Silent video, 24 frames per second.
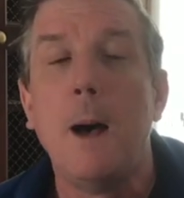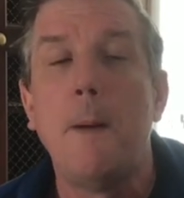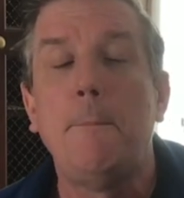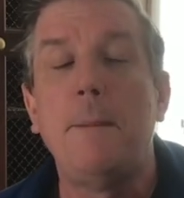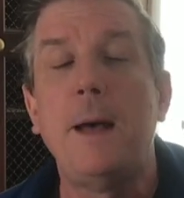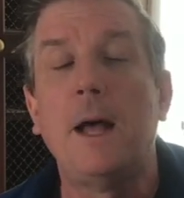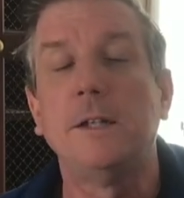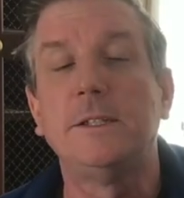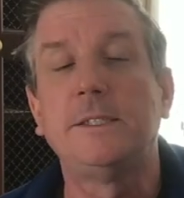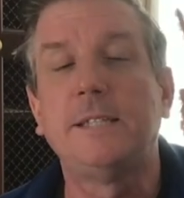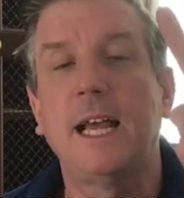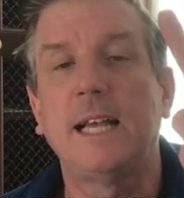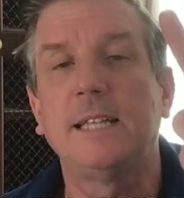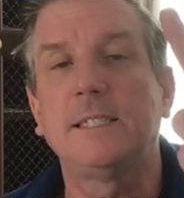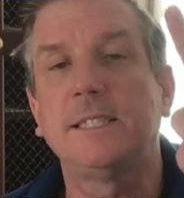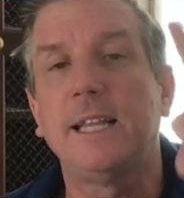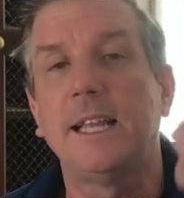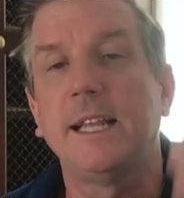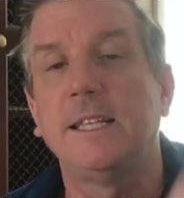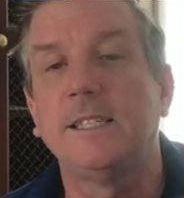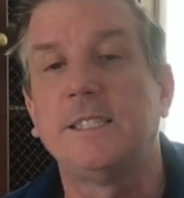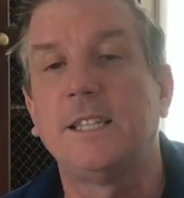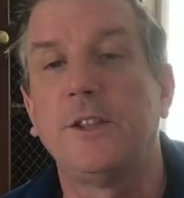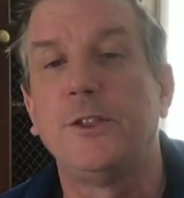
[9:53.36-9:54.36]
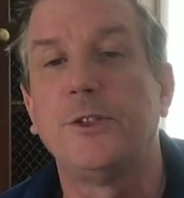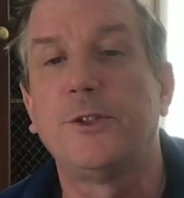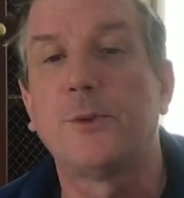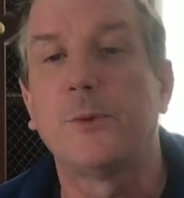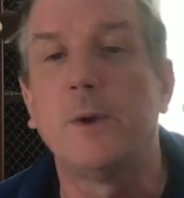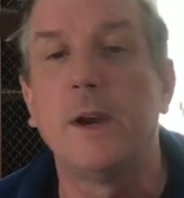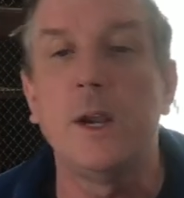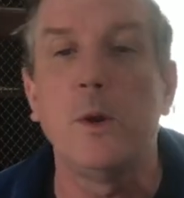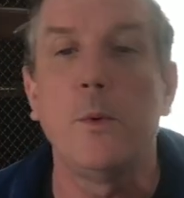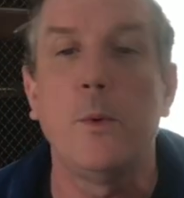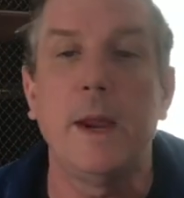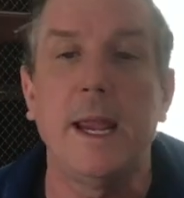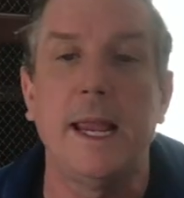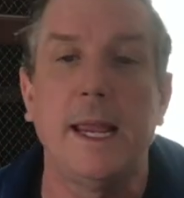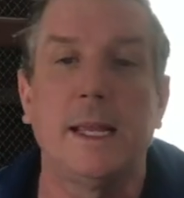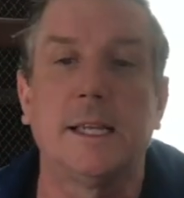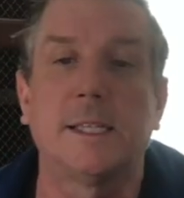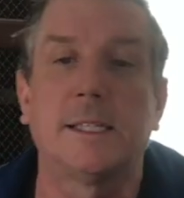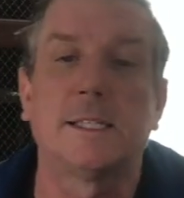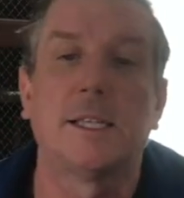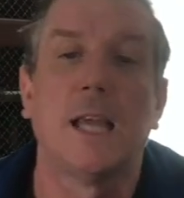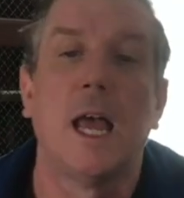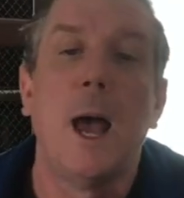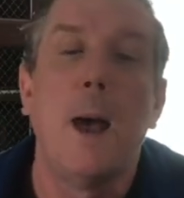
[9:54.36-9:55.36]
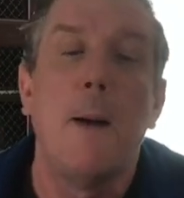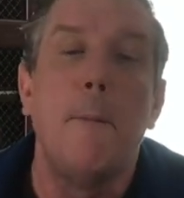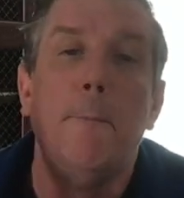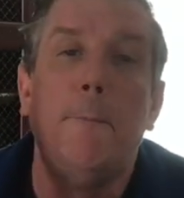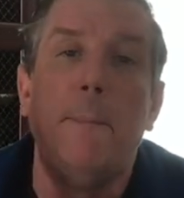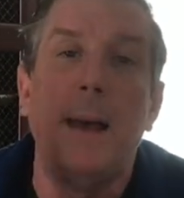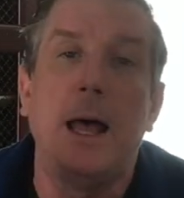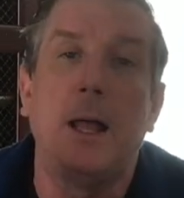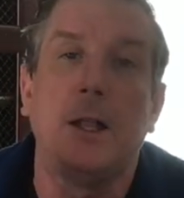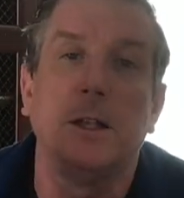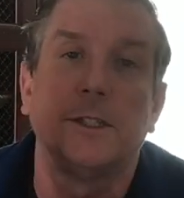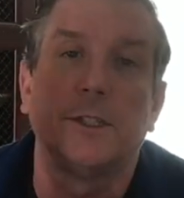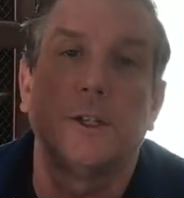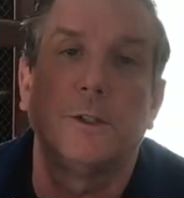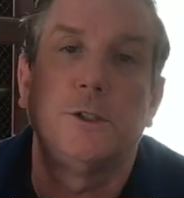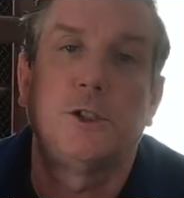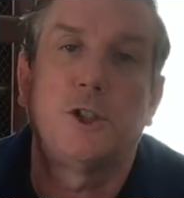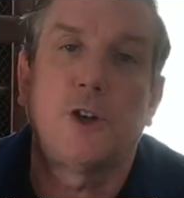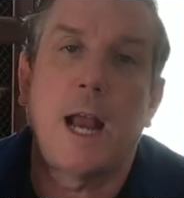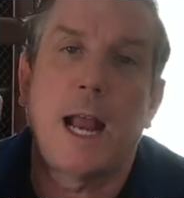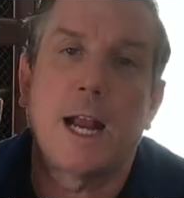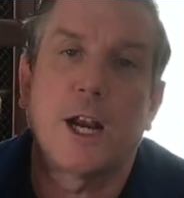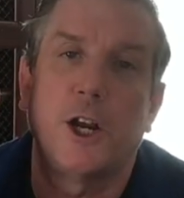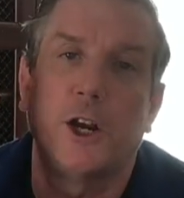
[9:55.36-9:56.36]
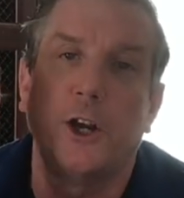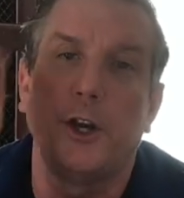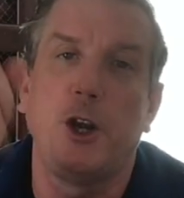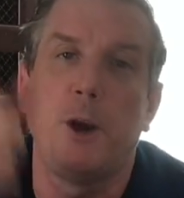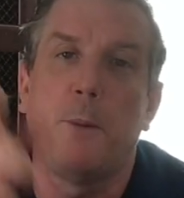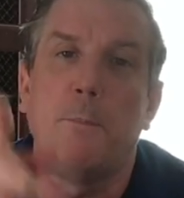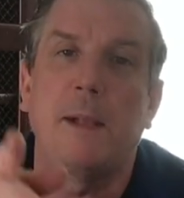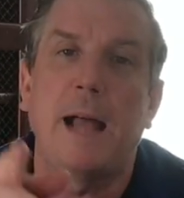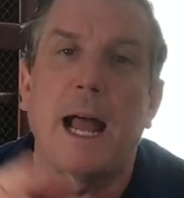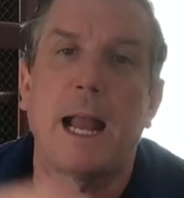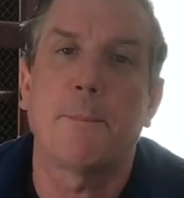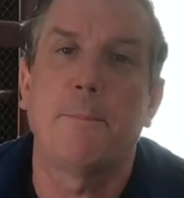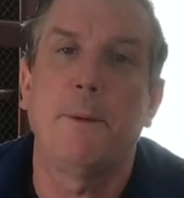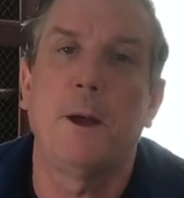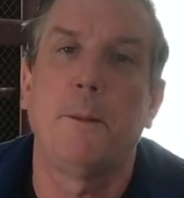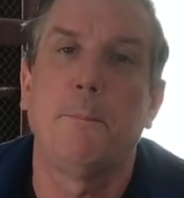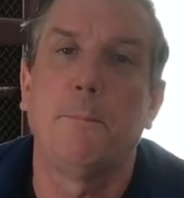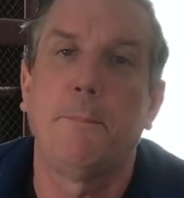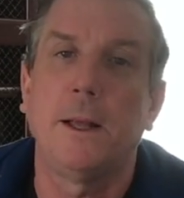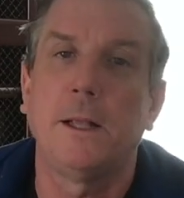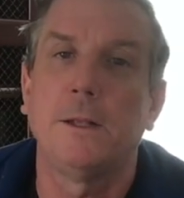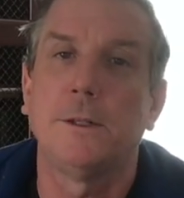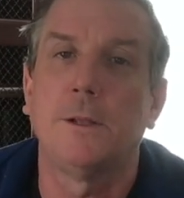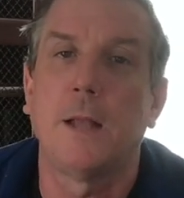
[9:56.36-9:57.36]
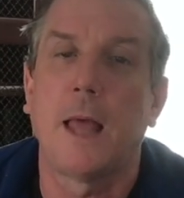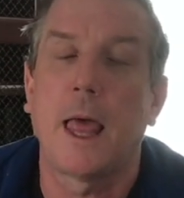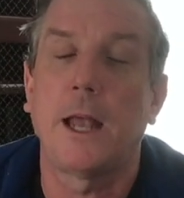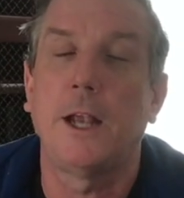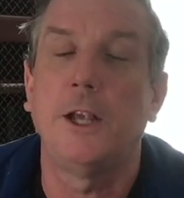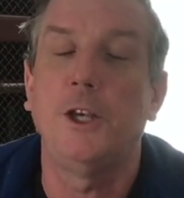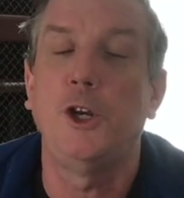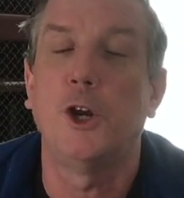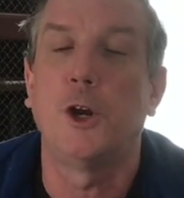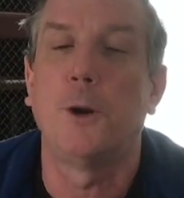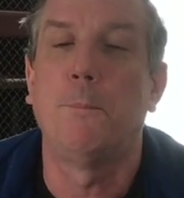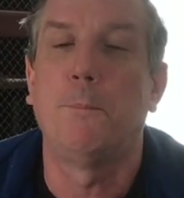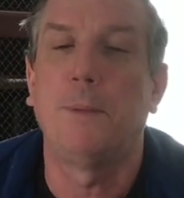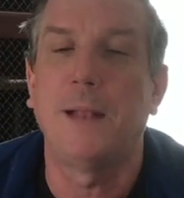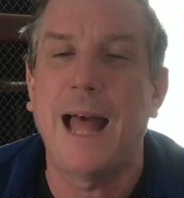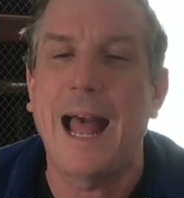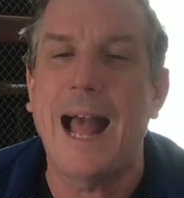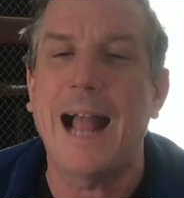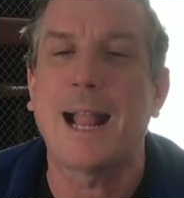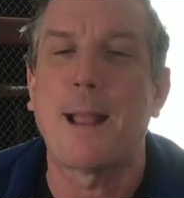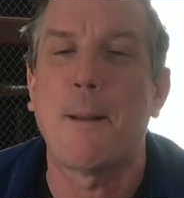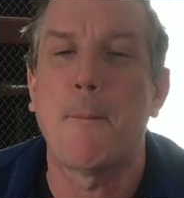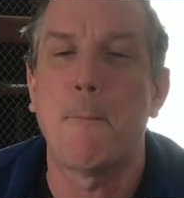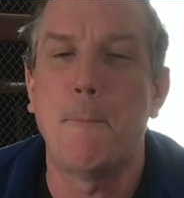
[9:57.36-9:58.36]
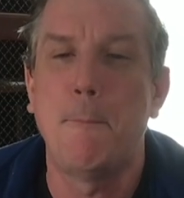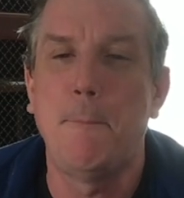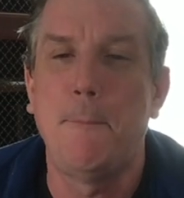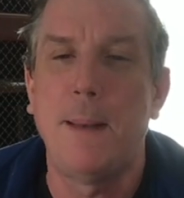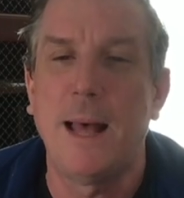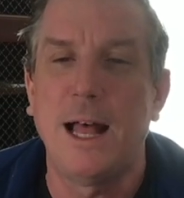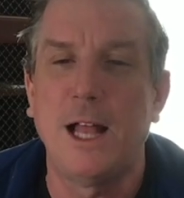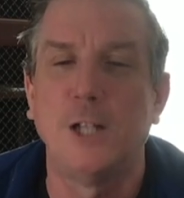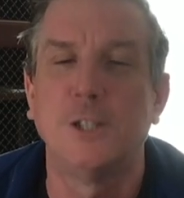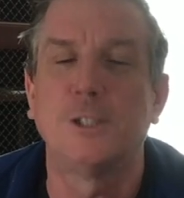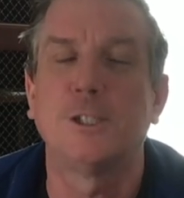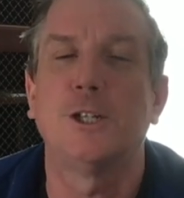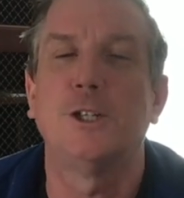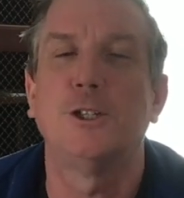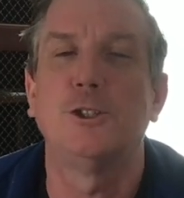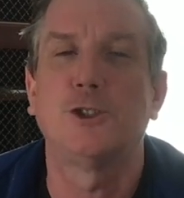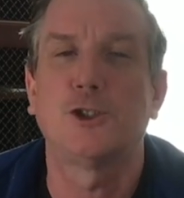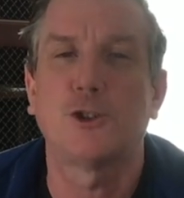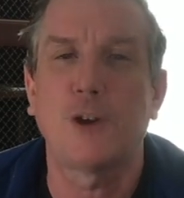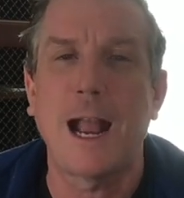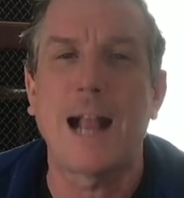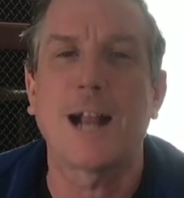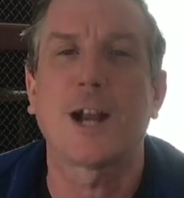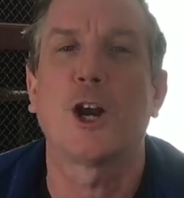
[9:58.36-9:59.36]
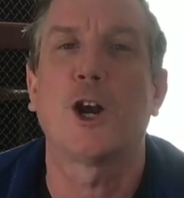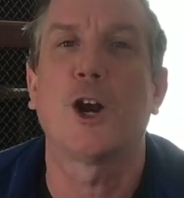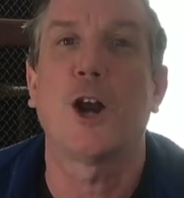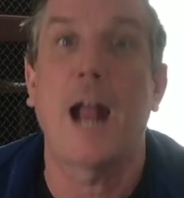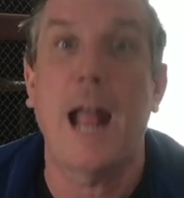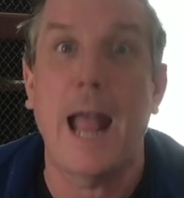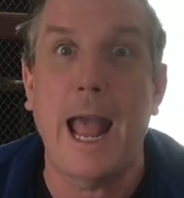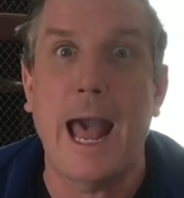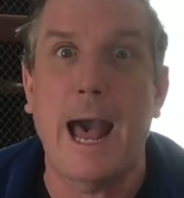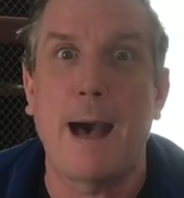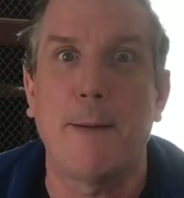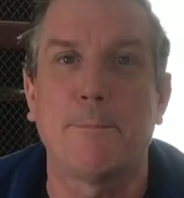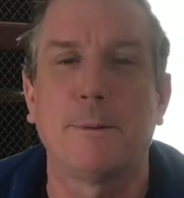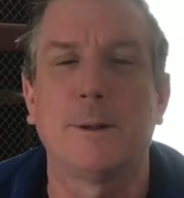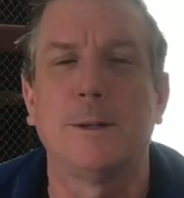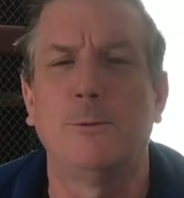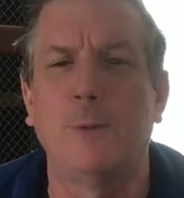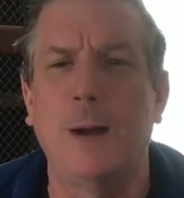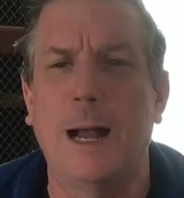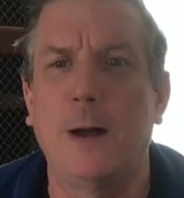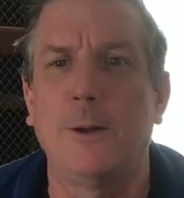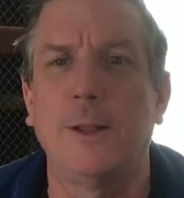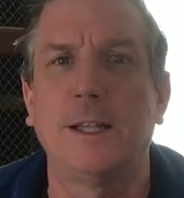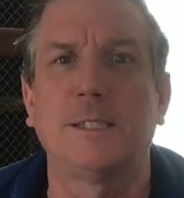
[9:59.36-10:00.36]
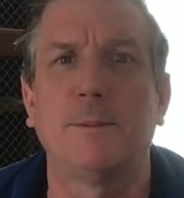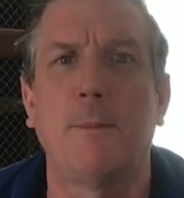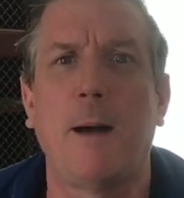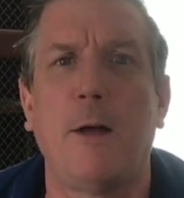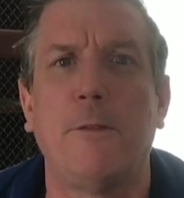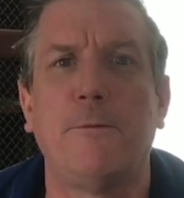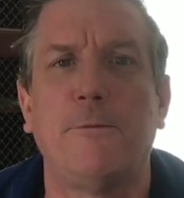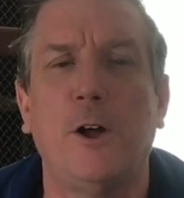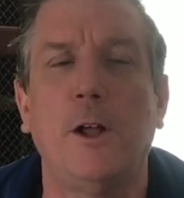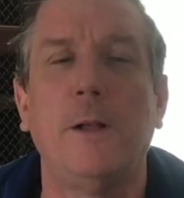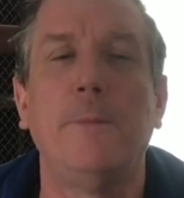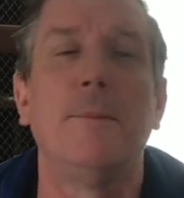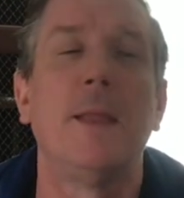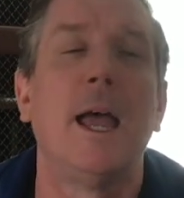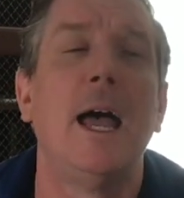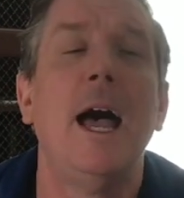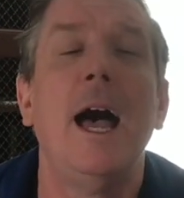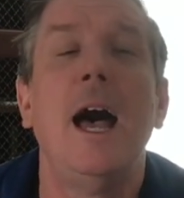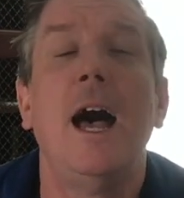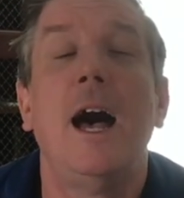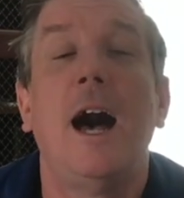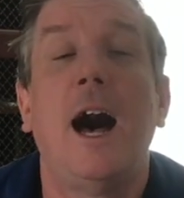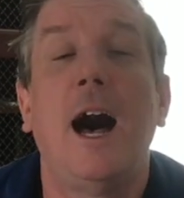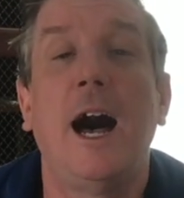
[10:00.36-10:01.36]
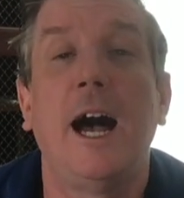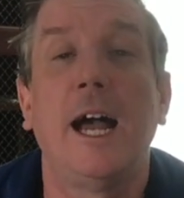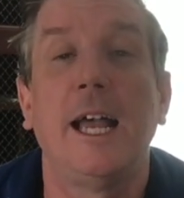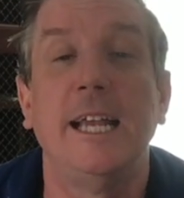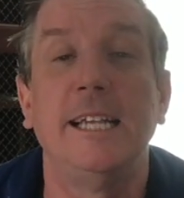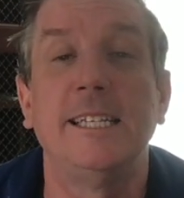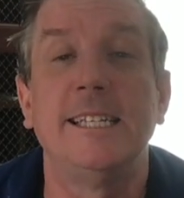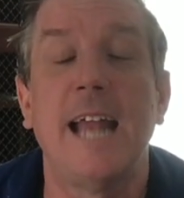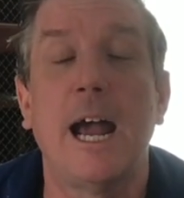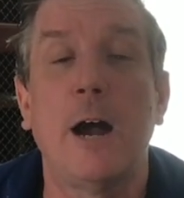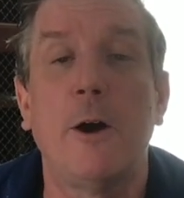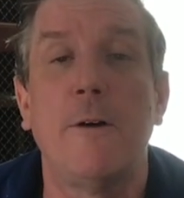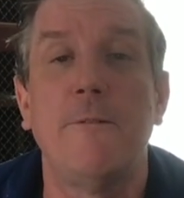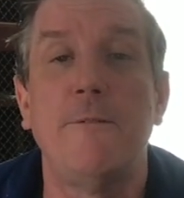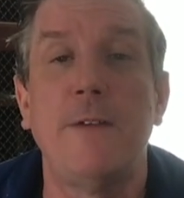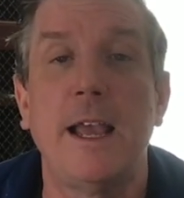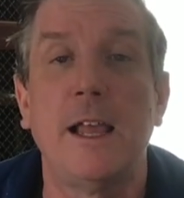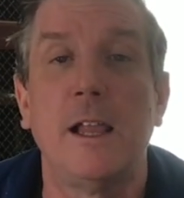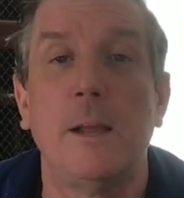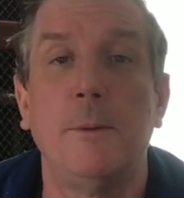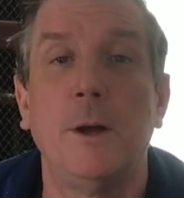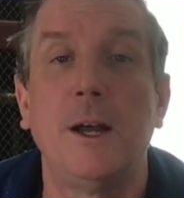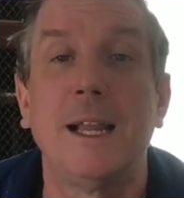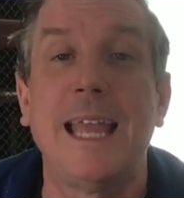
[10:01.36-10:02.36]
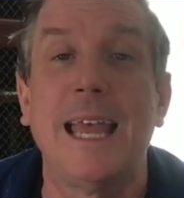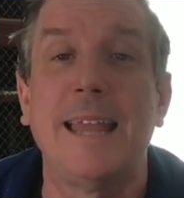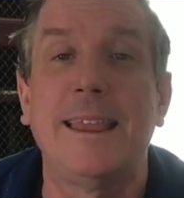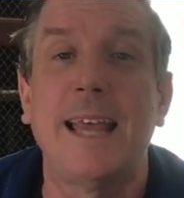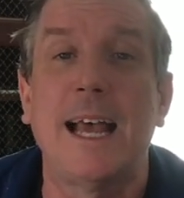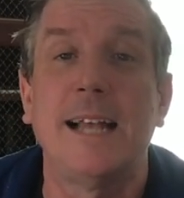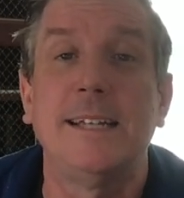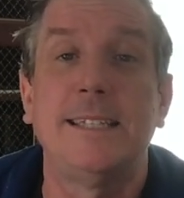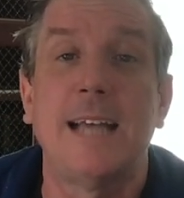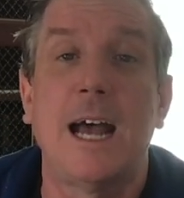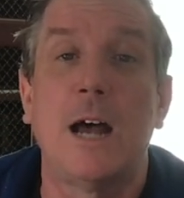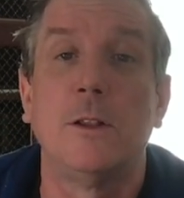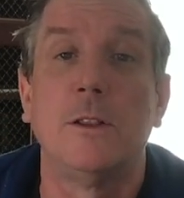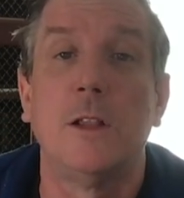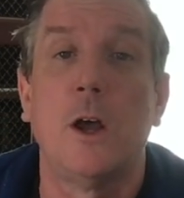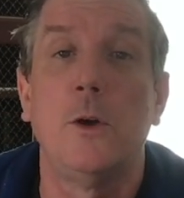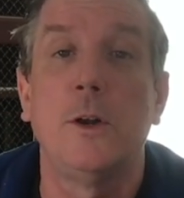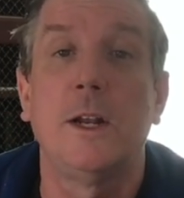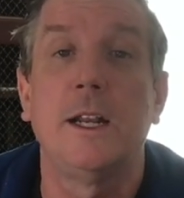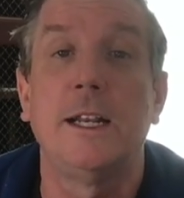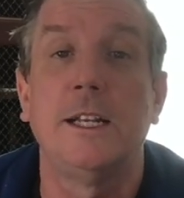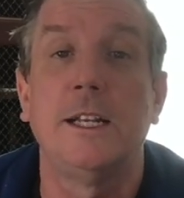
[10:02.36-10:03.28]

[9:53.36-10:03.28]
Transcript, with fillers: Belt testing is in three weeks. Belt Tracker, your black belt belt, uh, your black belt tracker app. Wow, that's a mouthful. Uh, is now available. Get that downloaded